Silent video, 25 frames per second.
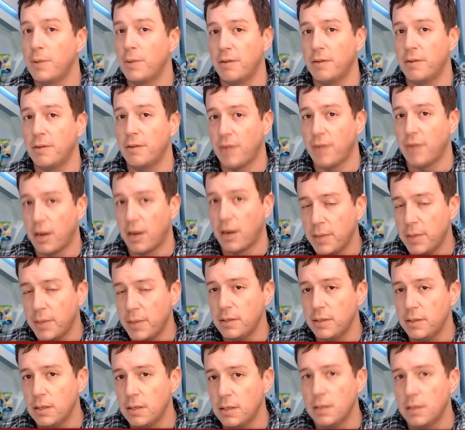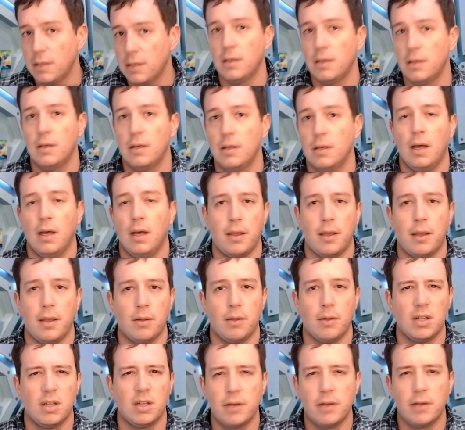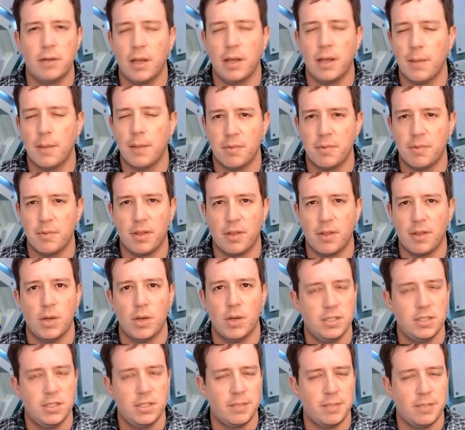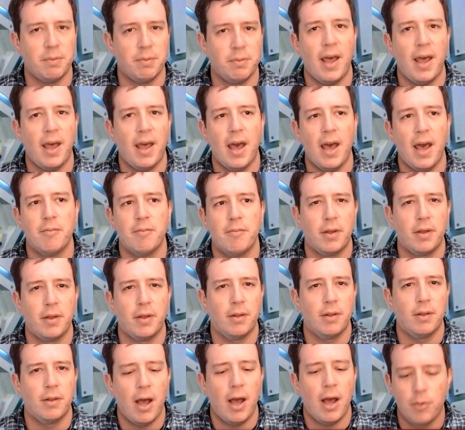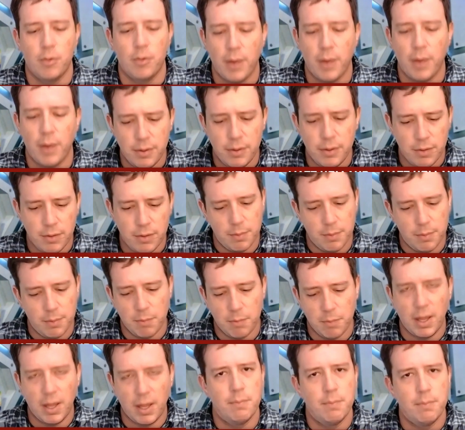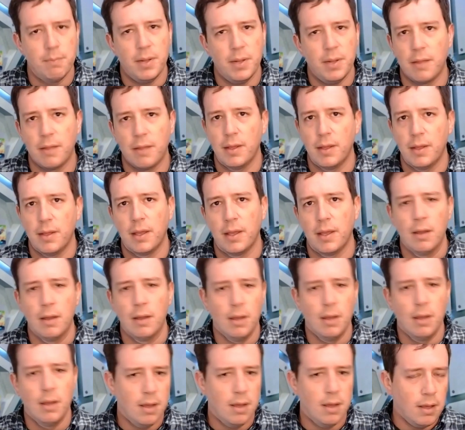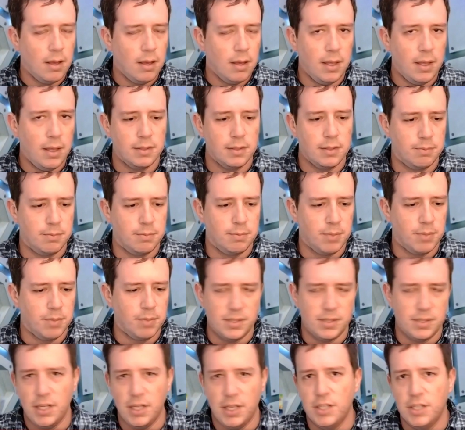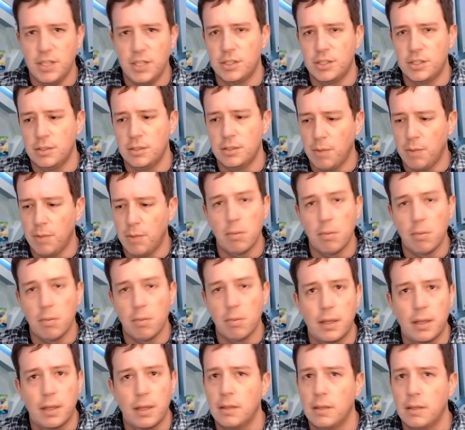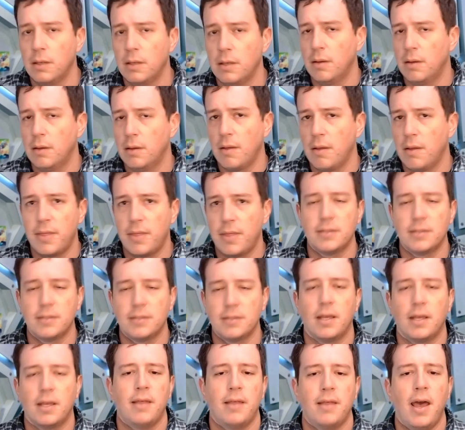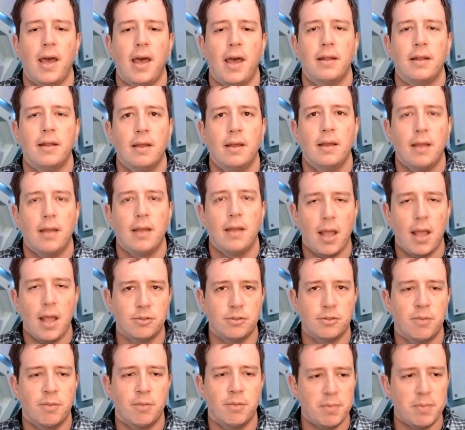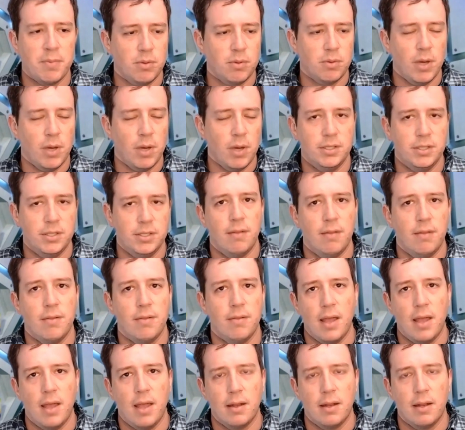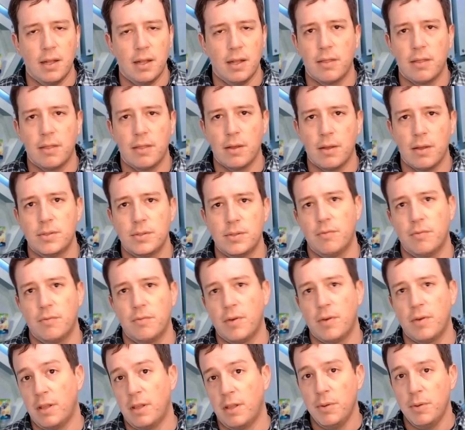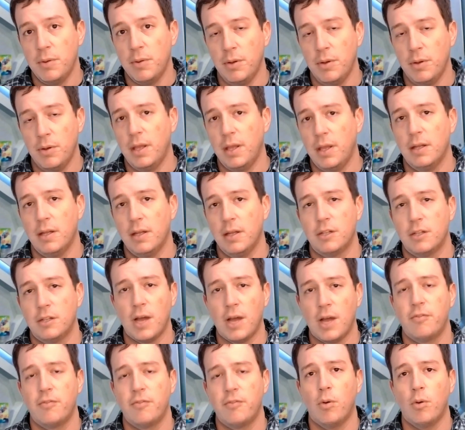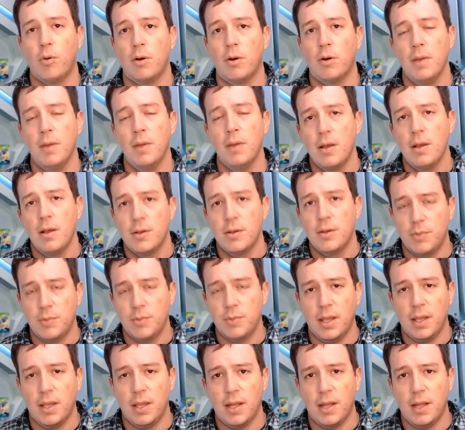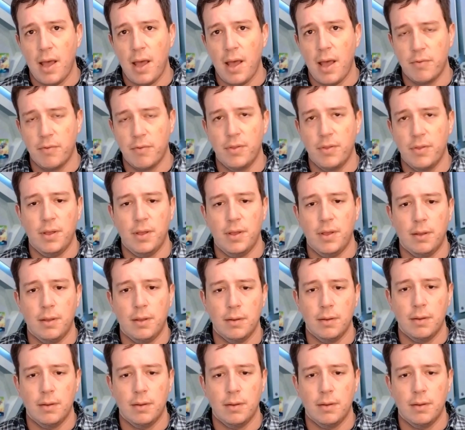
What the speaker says: environment, clearing up some of the questions that people have about, how do I do the blind bidding thing? Is prestige public? Things like that. Answering people's questions and getting those in front of the community in a draft form so we can get everything